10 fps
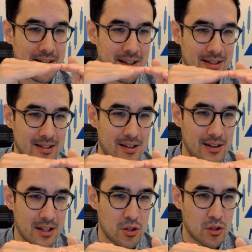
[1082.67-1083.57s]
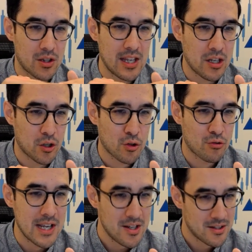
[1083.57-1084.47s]
has started to
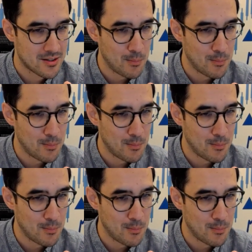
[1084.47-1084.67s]
decrease,